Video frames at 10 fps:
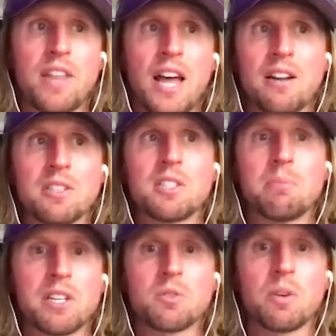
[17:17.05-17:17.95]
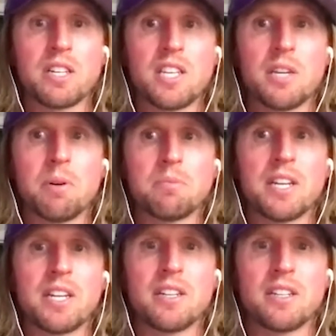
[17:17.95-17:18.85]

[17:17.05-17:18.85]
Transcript: that is the best way to keep updated,